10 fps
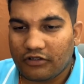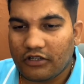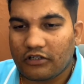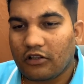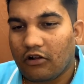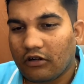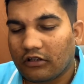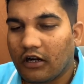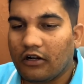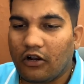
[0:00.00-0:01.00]
sixth
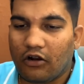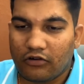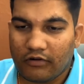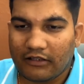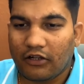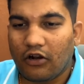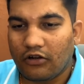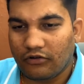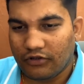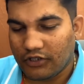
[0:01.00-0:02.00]
lord, third lord, twelfth
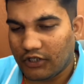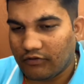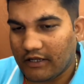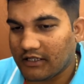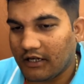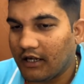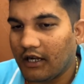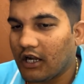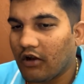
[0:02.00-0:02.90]
lord goes into ascendant,